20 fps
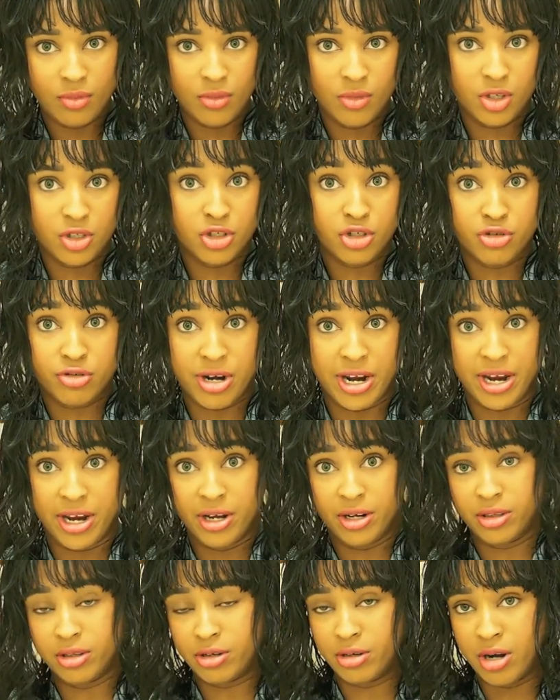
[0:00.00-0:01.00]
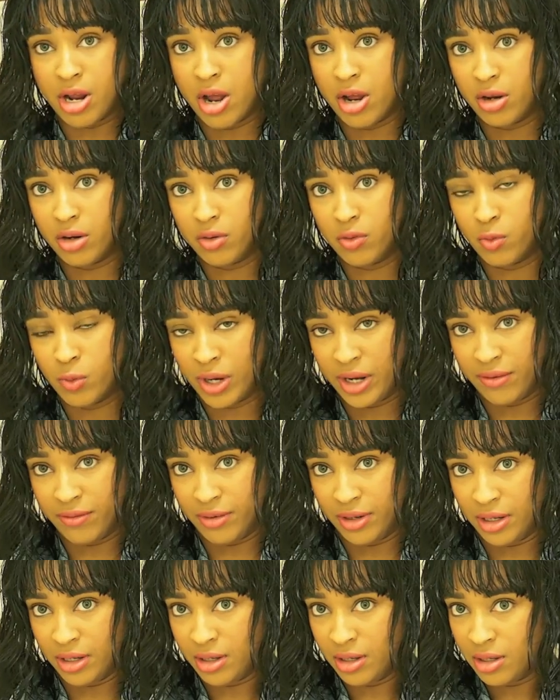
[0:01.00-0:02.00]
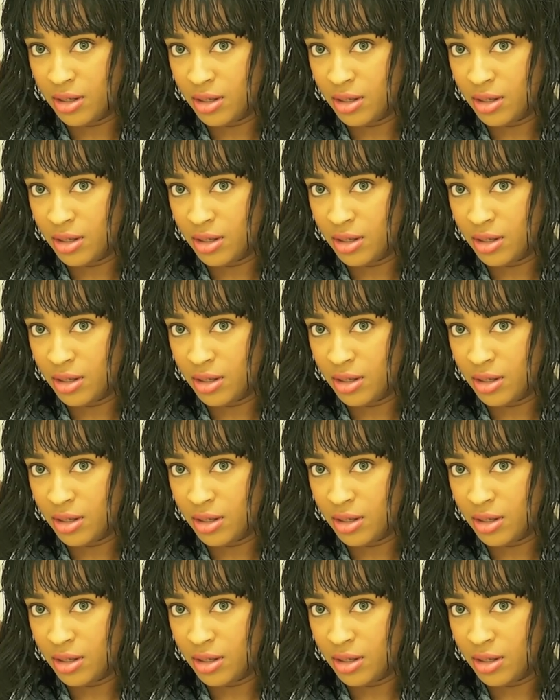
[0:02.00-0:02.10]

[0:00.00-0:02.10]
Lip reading: straight, they're not wavy